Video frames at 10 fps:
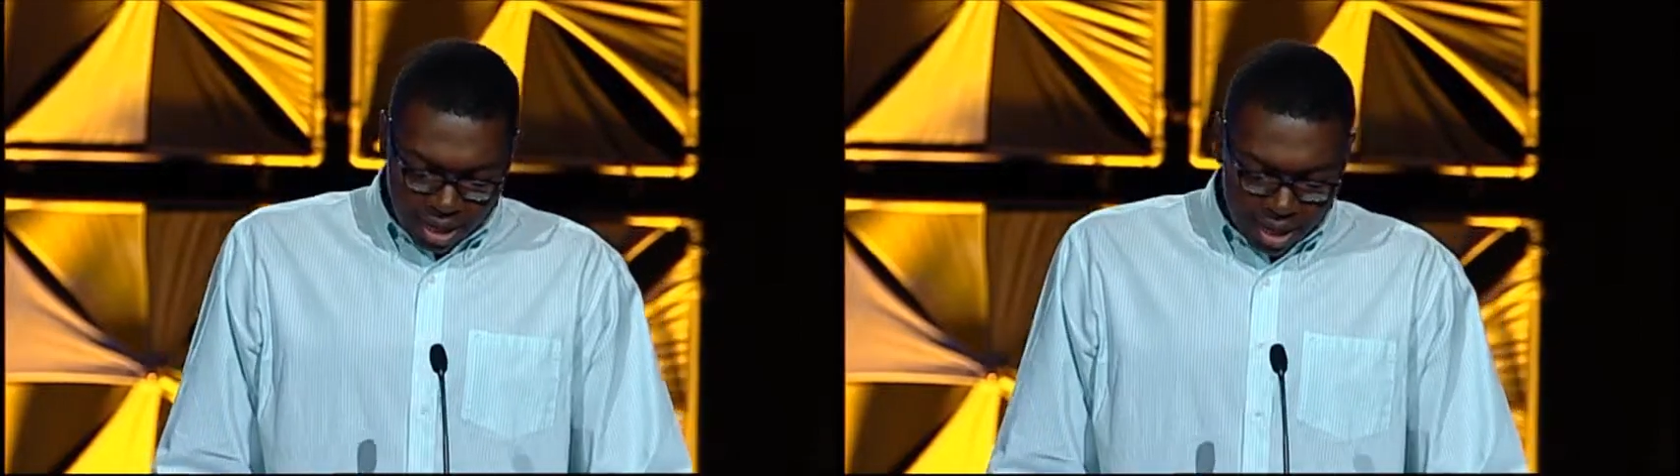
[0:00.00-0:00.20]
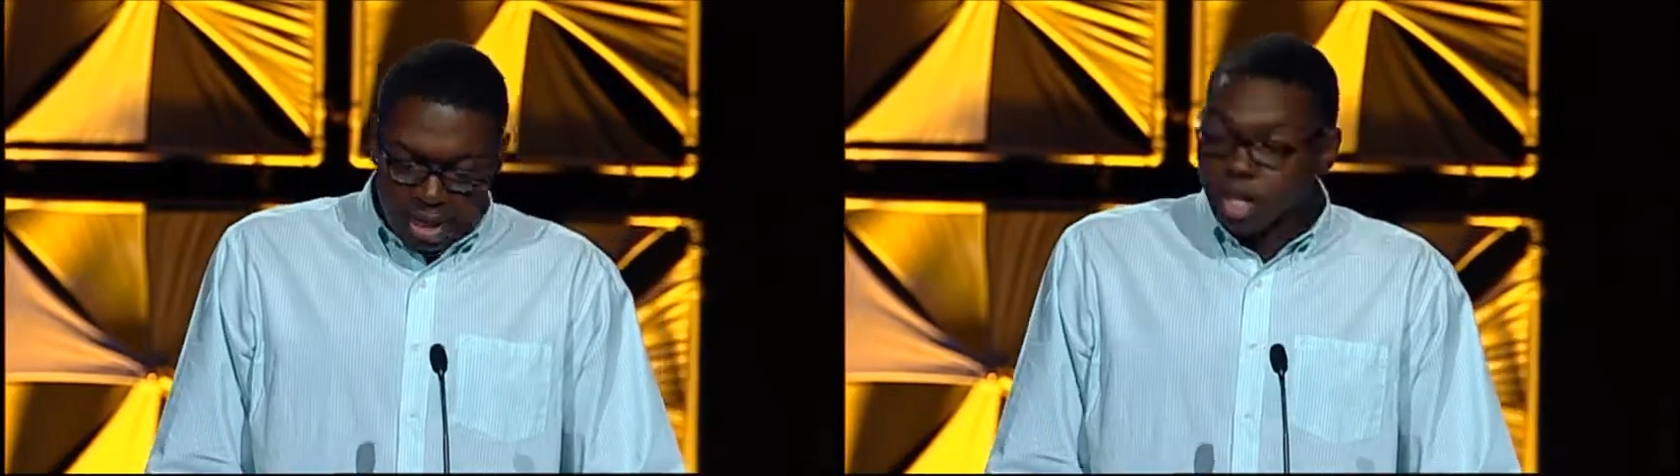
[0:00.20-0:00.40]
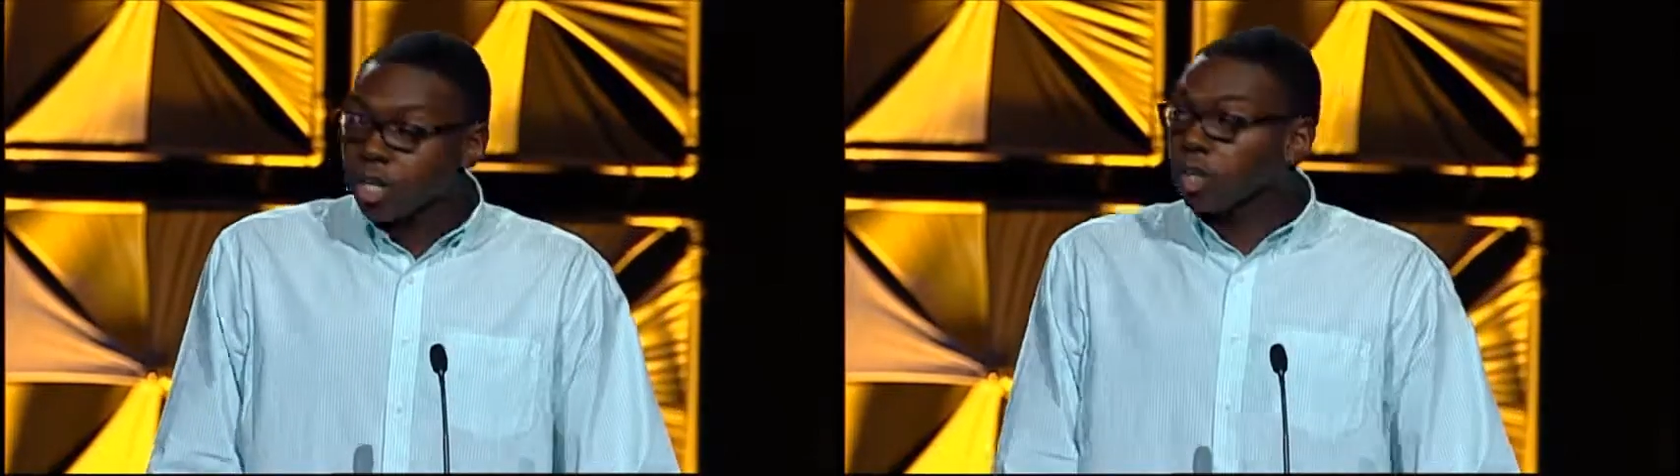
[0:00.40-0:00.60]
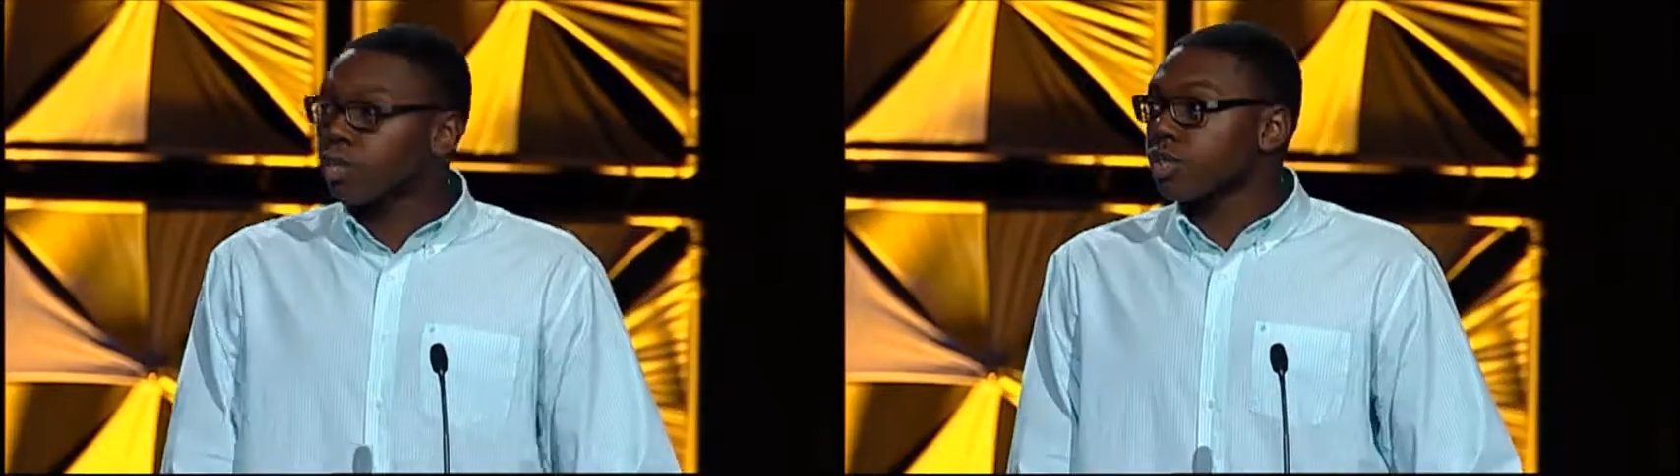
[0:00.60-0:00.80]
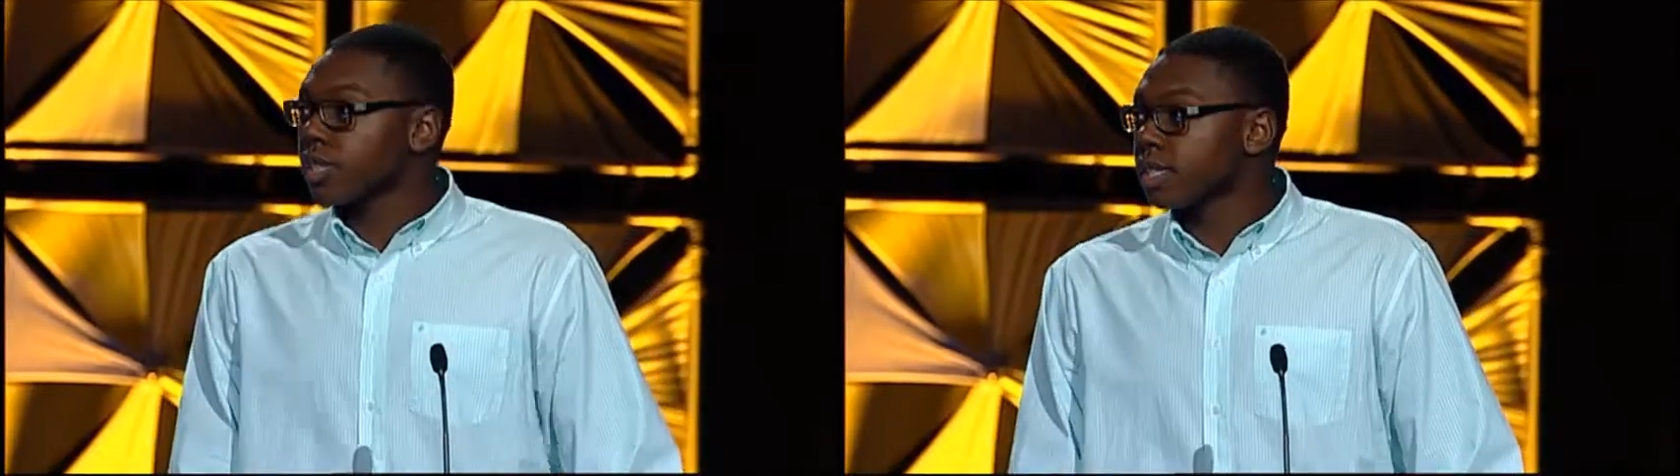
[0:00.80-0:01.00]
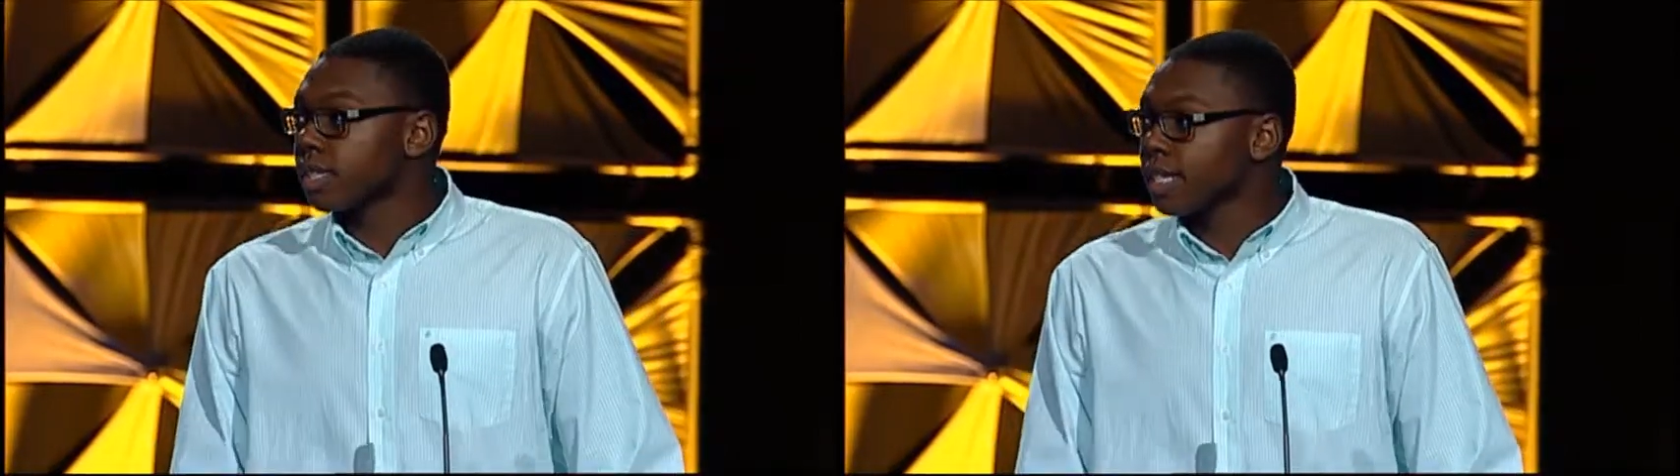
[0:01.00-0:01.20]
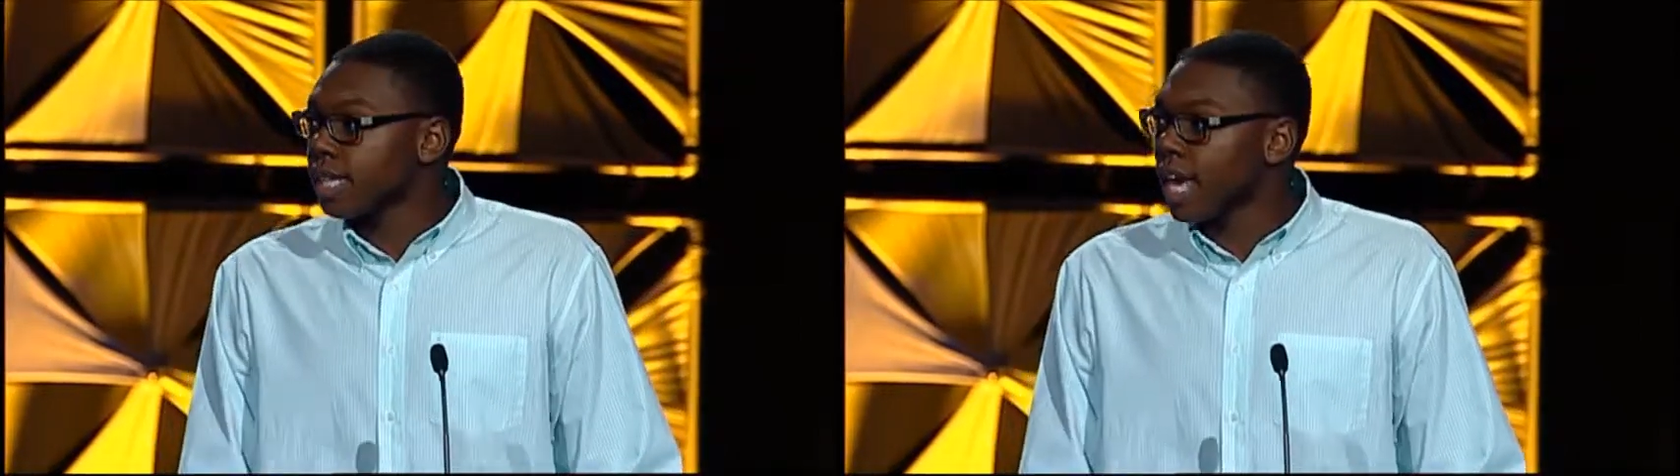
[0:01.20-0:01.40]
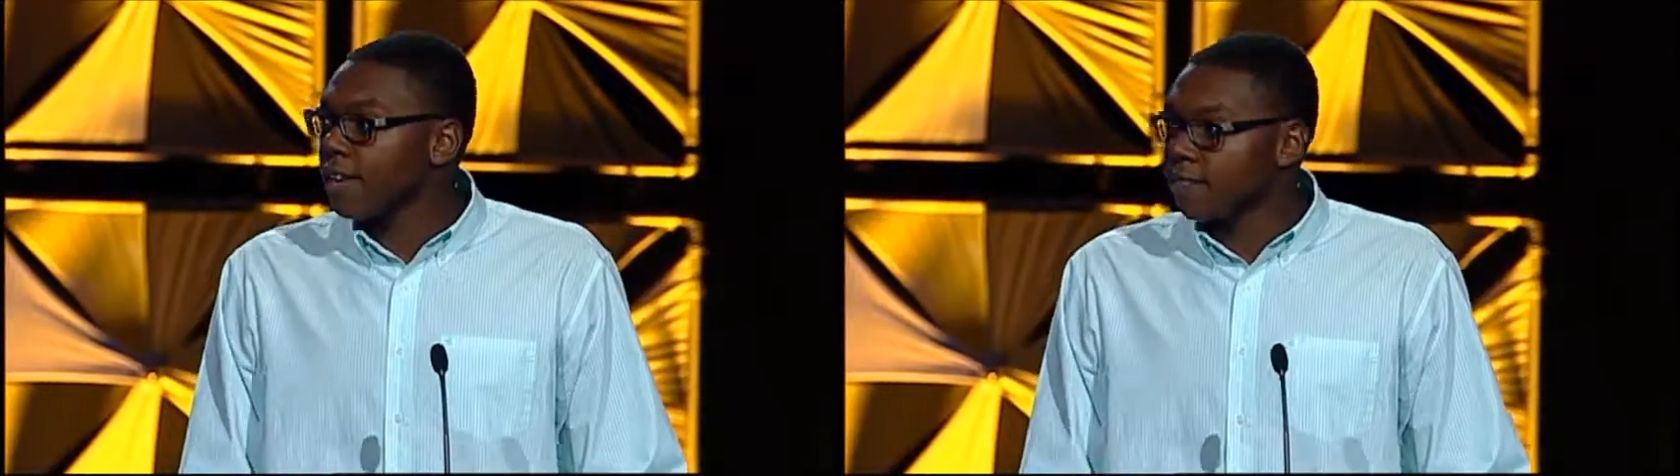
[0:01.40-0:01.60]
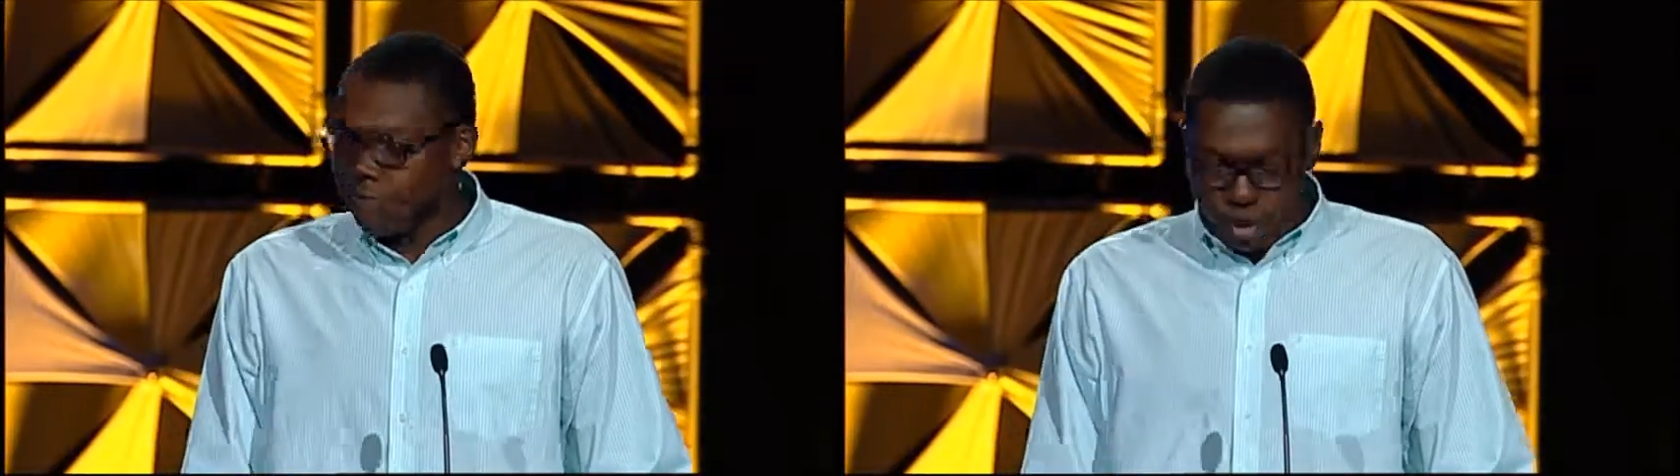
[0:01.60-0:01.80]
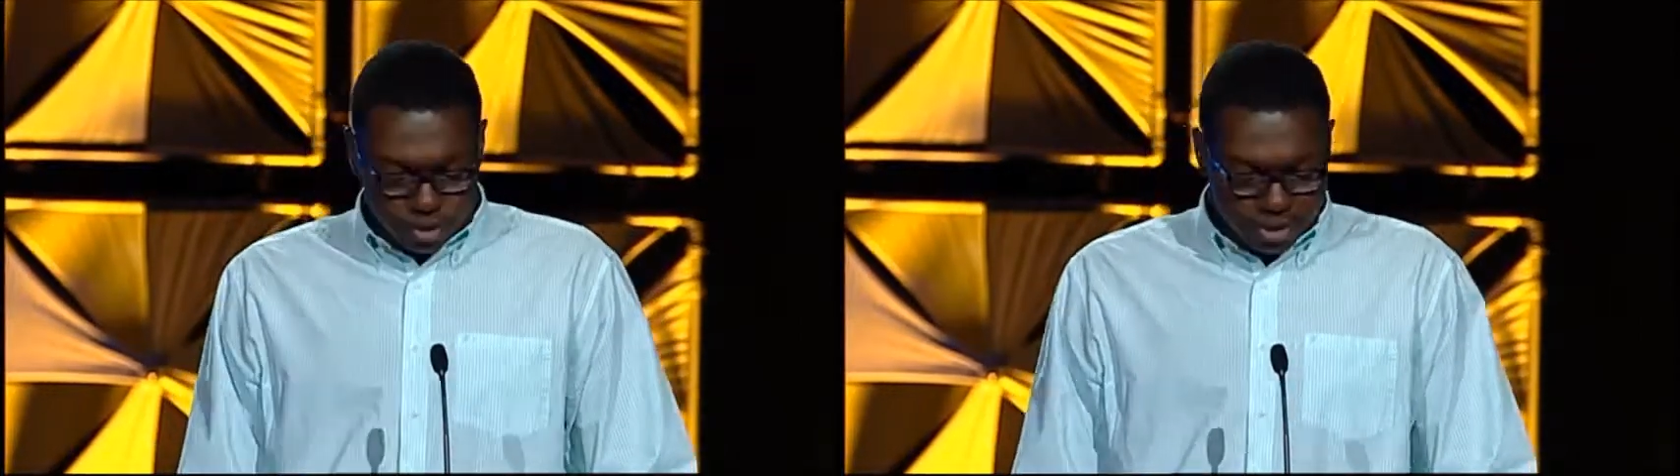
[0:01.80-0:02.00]
In conclusion, that
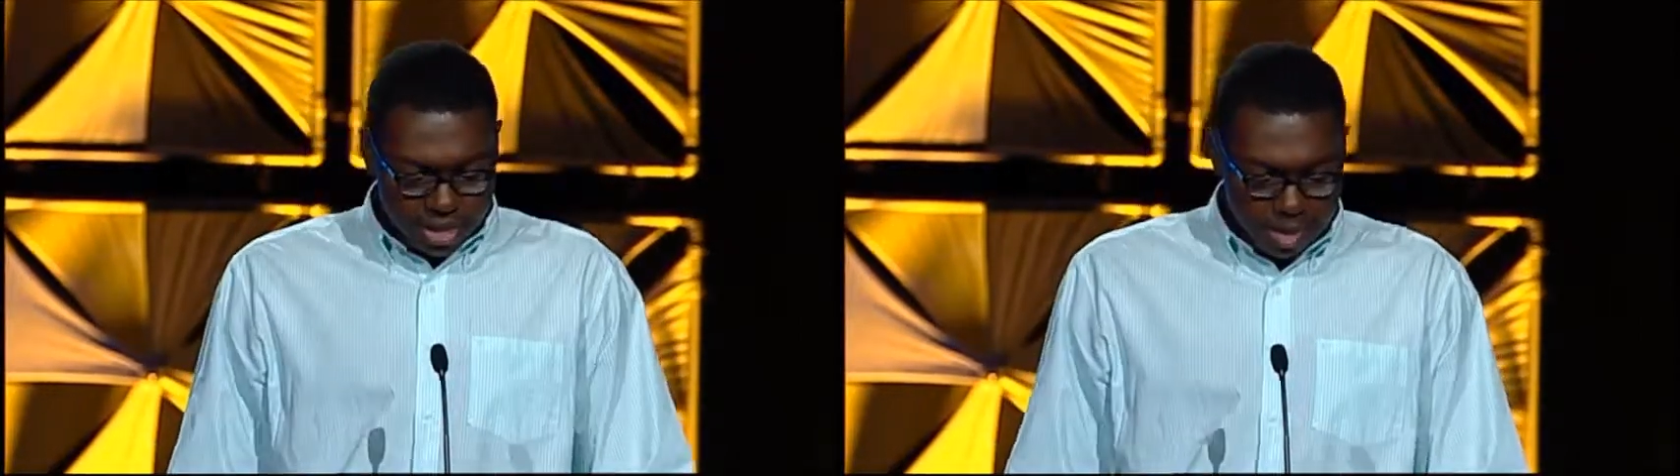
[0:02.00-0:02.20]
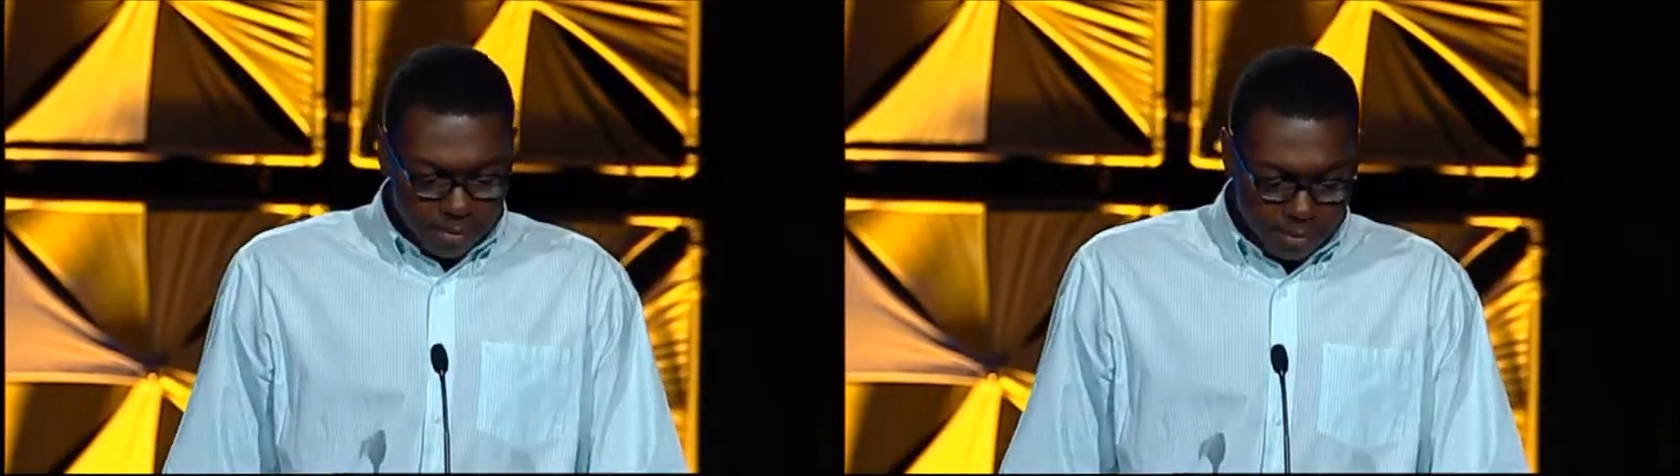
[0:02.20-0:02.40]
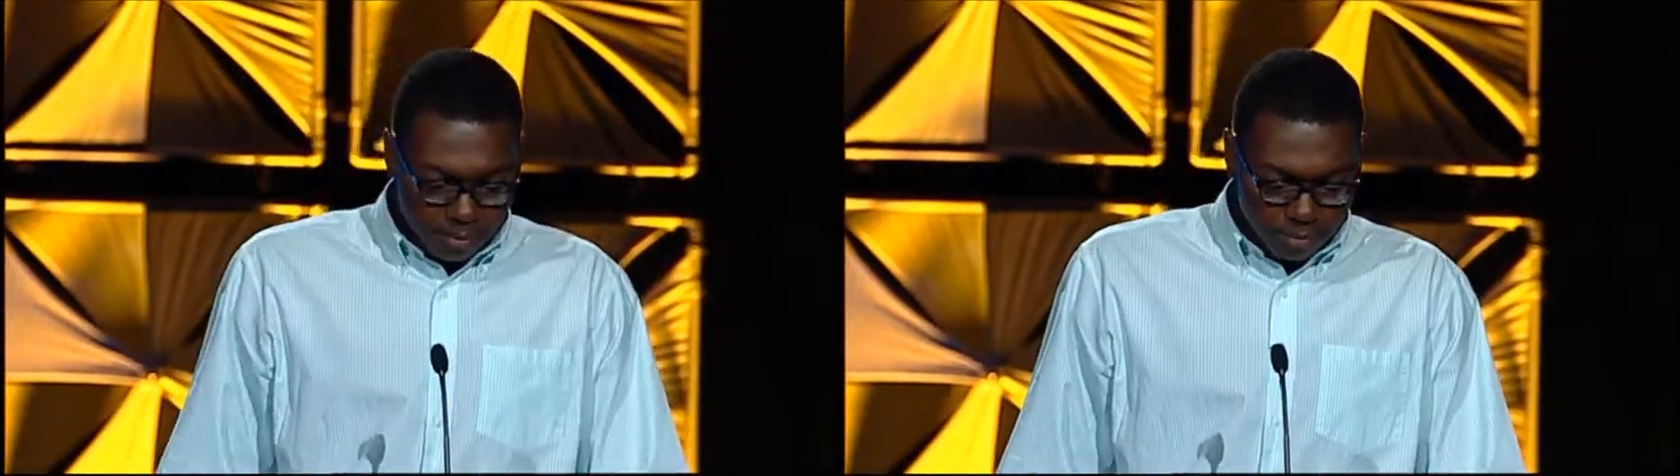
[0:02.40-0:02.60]
first step